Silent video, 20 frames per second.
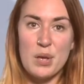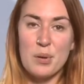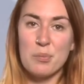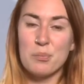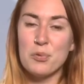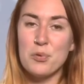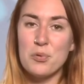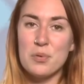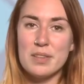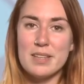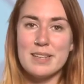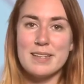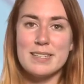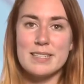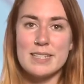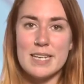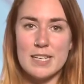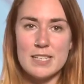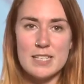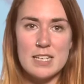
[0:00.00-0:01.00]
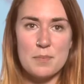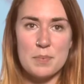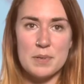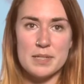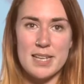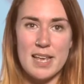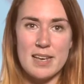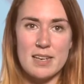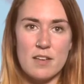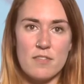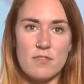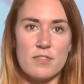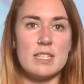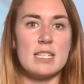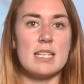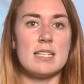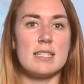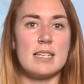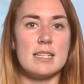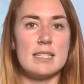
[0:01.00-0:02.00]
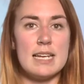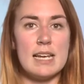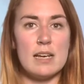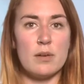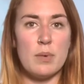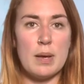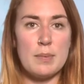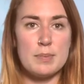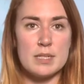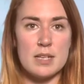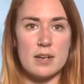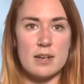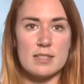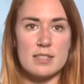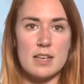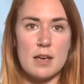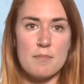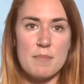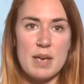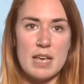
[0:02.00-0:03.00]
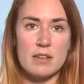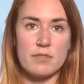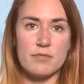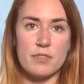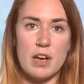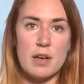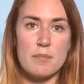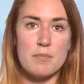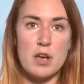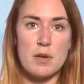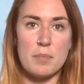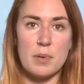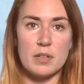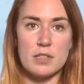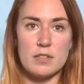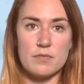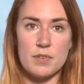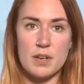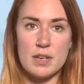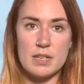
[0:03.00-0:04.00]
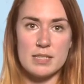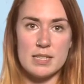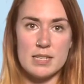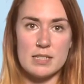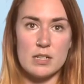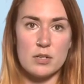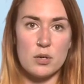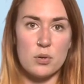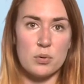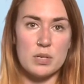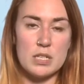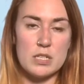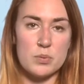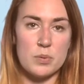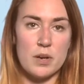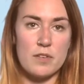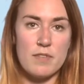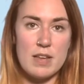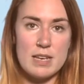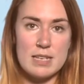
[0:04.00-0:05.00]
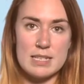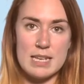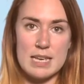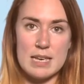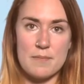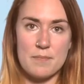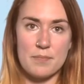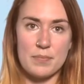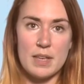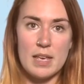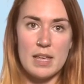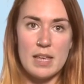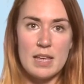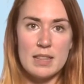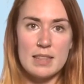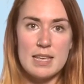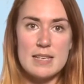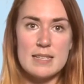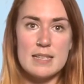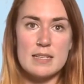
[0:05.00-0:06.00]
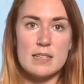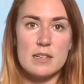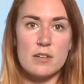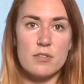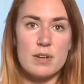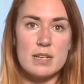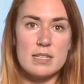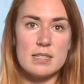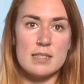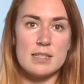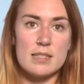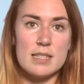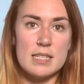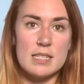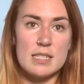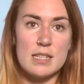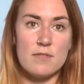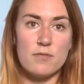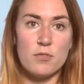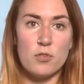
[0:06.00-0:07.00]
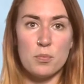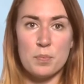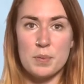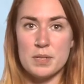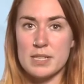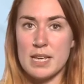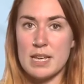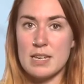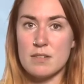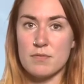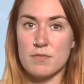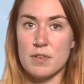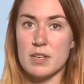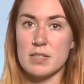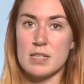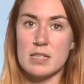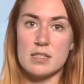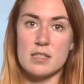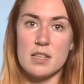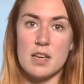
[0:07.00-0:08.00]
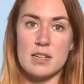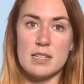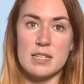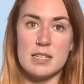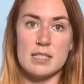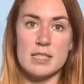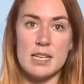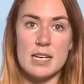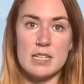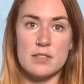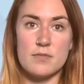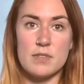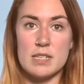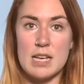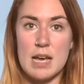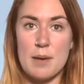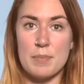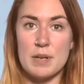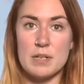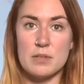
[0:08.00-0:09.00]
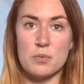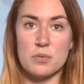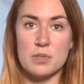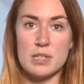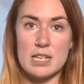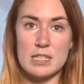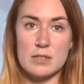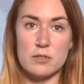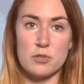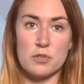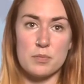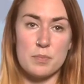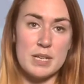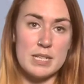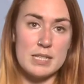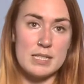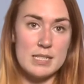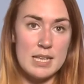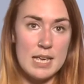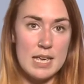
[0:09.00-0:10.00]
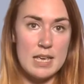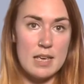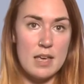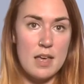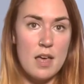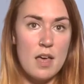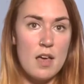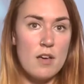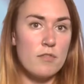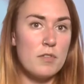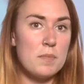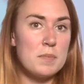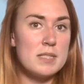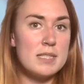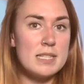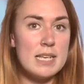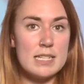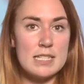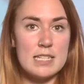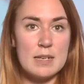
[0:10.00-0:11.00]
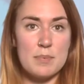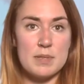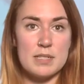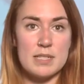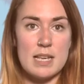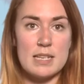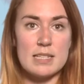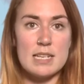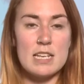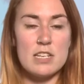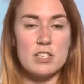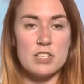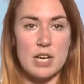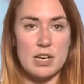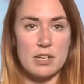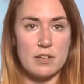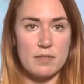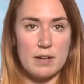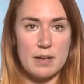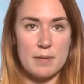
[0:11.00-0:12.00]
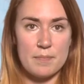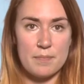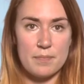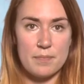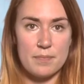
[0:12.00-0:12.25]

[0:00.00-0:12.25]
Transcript: More than 60% of visits to dealer websites are made via mobile devices, according to iVendi. This has increased to 64% versus 36% for tablet or desktop PC, from 60% in January.